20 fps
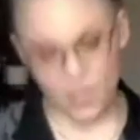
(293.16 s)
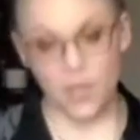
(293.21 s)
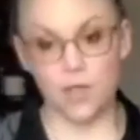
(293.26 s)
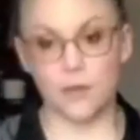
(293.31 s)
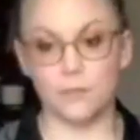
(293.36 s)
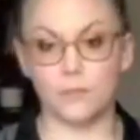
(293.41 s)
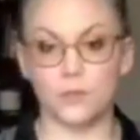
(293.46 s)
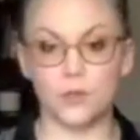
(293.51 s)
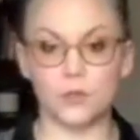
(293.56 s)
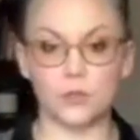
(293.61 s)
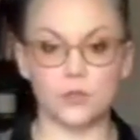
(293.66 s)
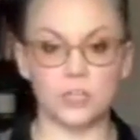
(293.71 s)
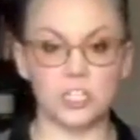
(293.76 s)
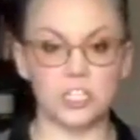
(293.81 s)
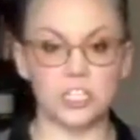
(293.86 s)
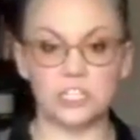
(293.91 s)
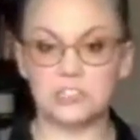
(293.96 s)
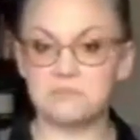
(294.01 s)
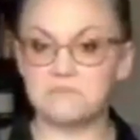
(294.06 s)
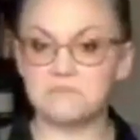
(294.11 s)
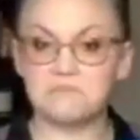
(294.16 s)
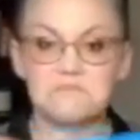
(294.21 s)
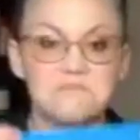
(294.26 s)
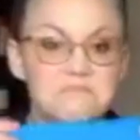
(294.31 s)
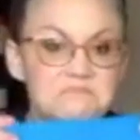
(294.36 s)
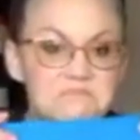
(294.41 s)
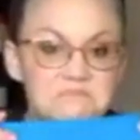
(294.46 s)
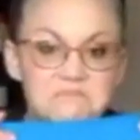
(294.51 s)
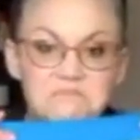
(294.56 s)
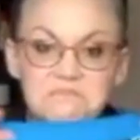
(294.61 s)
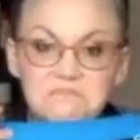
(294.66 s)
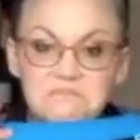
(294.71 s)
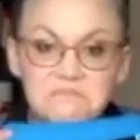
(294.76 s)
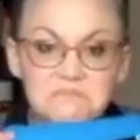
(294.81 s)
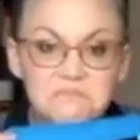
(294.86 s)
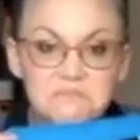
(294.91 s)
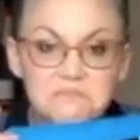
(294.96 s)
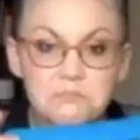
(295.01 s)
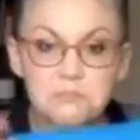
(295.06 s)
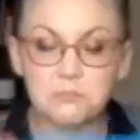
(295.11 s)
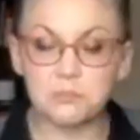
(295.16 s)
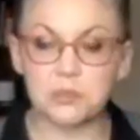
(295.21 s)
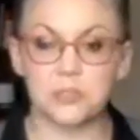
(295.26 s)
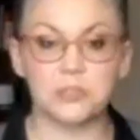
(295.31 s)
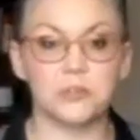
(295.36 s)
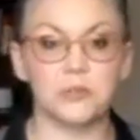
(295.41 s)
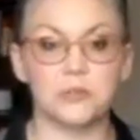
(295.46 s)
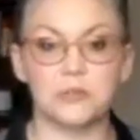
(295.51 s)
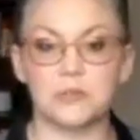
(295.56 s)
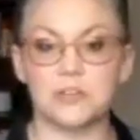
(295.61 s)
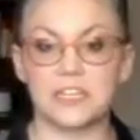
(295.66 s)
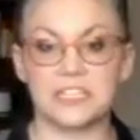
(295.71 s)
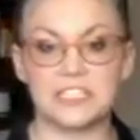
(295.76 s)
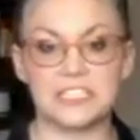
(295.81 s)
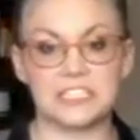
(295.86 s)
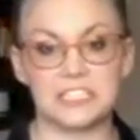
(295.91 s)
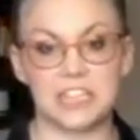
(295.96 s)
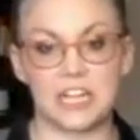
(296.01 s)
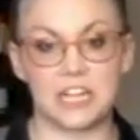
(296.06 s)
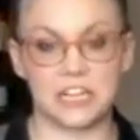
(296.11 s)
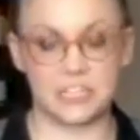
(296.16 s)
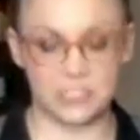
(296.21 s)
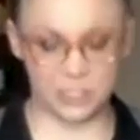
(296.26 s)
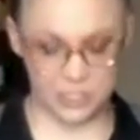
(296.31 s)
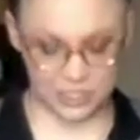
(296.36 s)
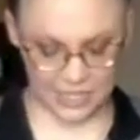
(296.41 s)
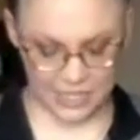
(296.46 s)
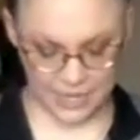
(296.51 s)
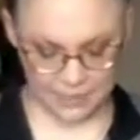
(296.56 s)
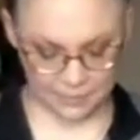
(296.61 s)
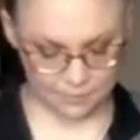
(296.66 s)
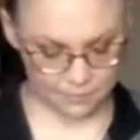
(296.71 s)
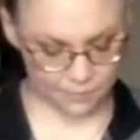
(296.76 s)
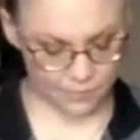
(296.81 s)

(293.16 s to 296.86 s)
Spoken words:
Mueller blue kinesiology tape.